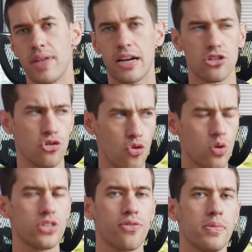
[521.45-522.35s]
that is
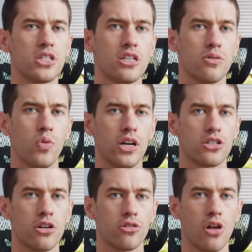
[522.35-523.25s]
noise from the system when
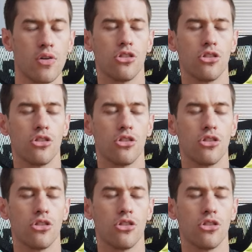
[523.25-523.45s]
it's under load.